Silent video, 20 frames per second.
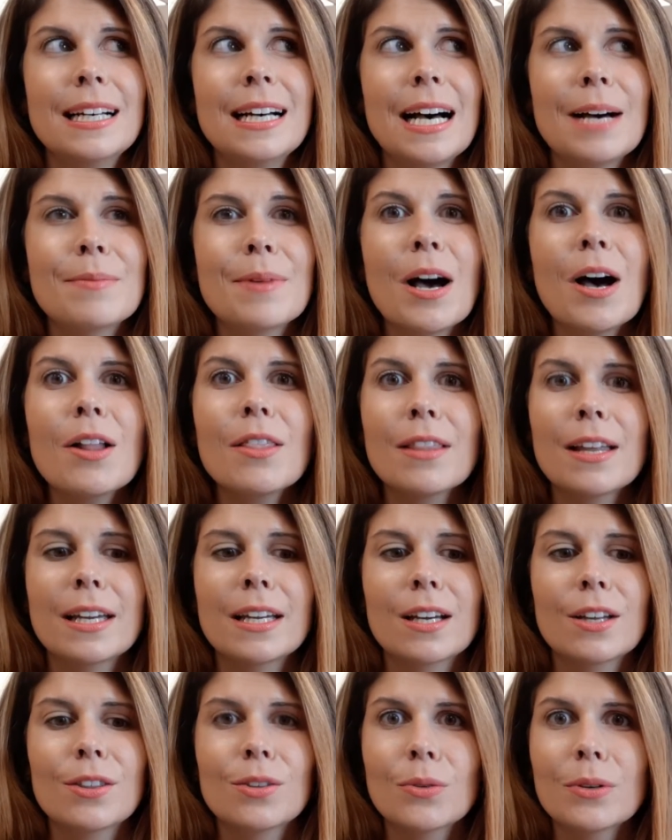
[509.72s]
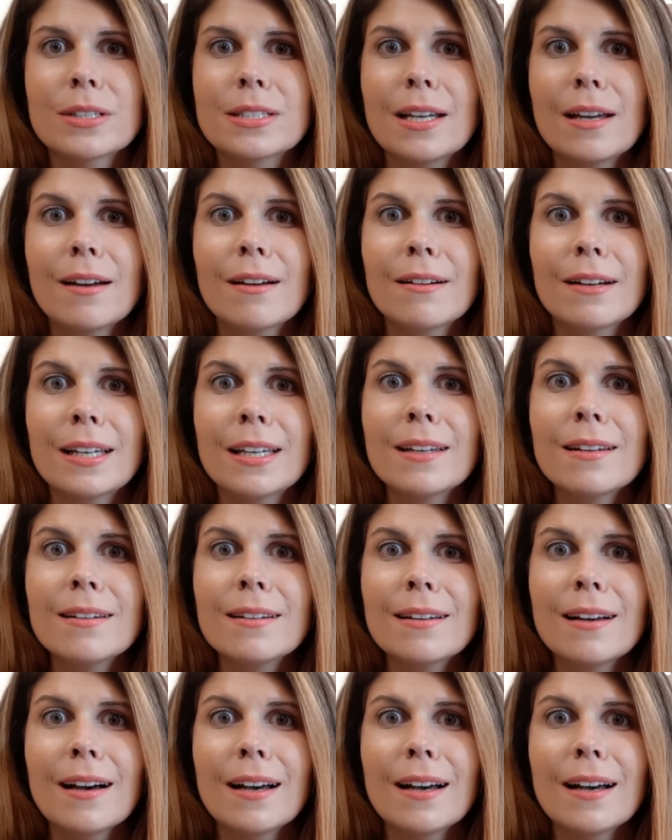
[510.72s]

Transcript: I'm not like authoritarian.